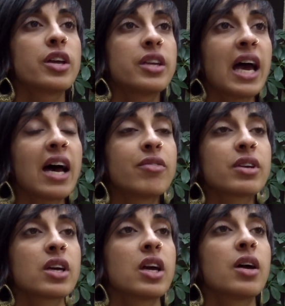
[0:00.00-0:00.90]
and
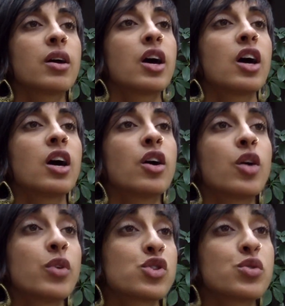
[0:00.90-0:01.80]
having
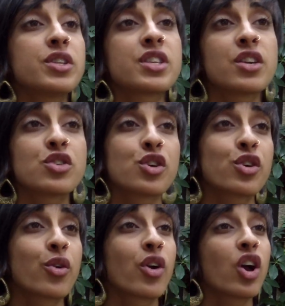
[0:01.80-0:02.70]
a retreat
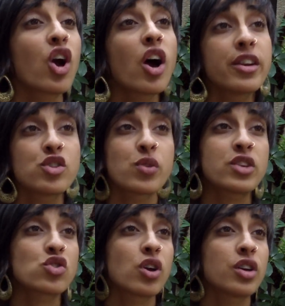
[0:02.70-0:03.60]
center or a cottage
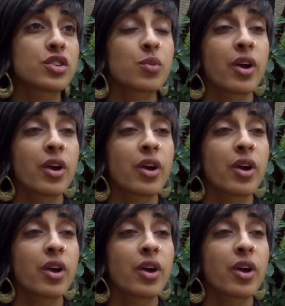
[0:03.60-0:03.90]
restaurant